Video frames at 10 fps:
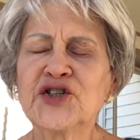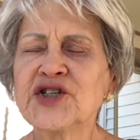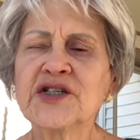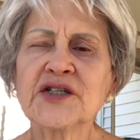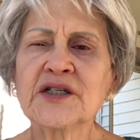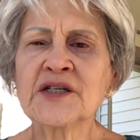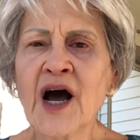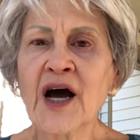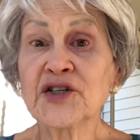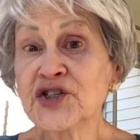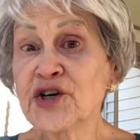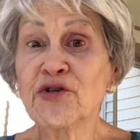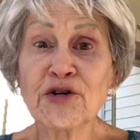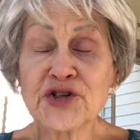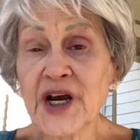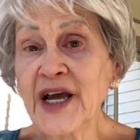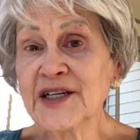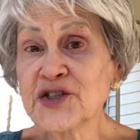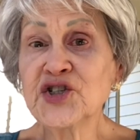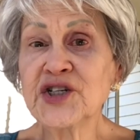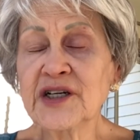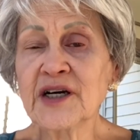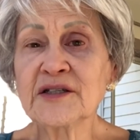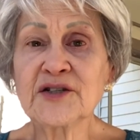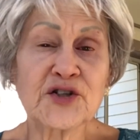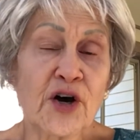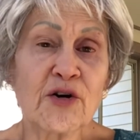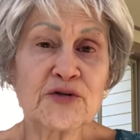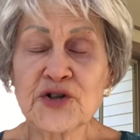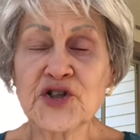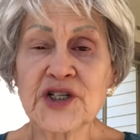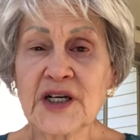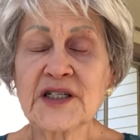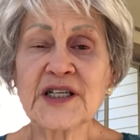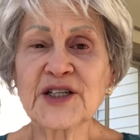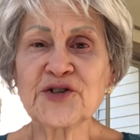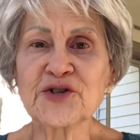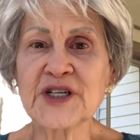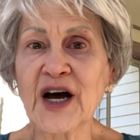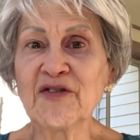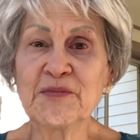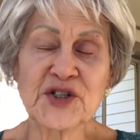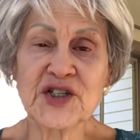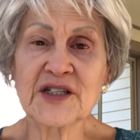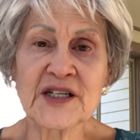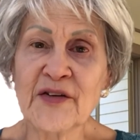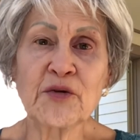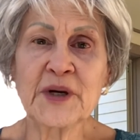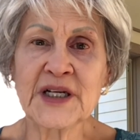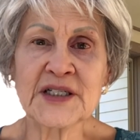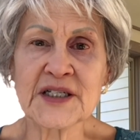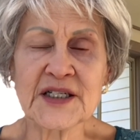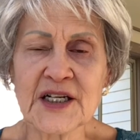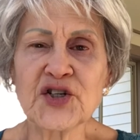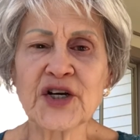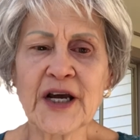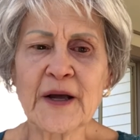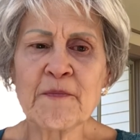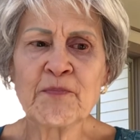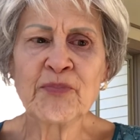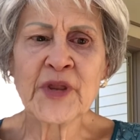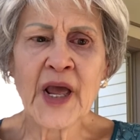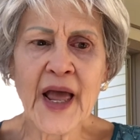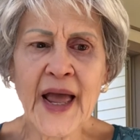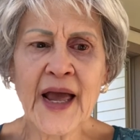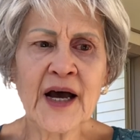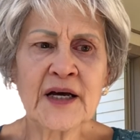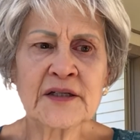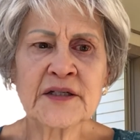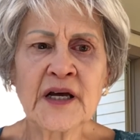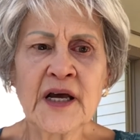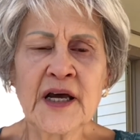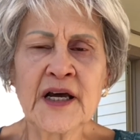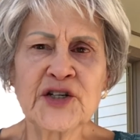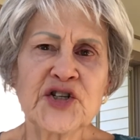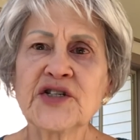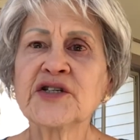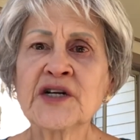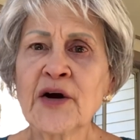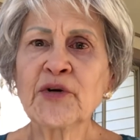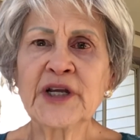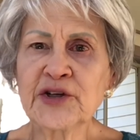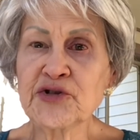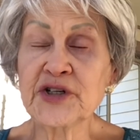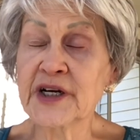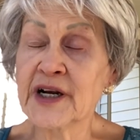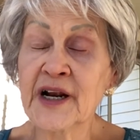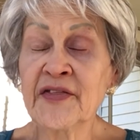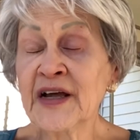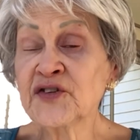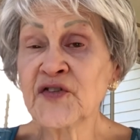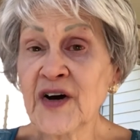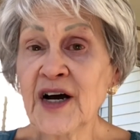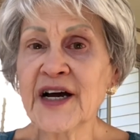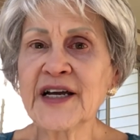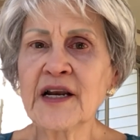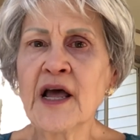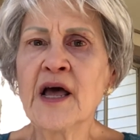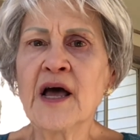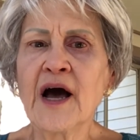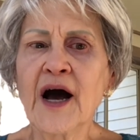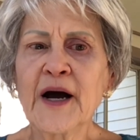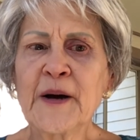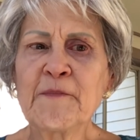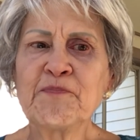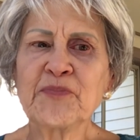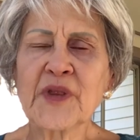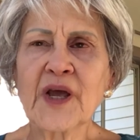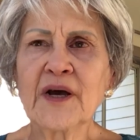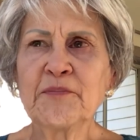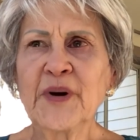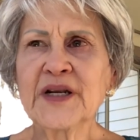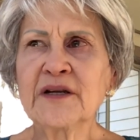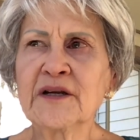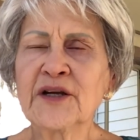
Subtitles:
she's just not, she crochets and she does sews and she does things herself, but she's never been into stitching. And she's just not really interested in it, and that's fine. But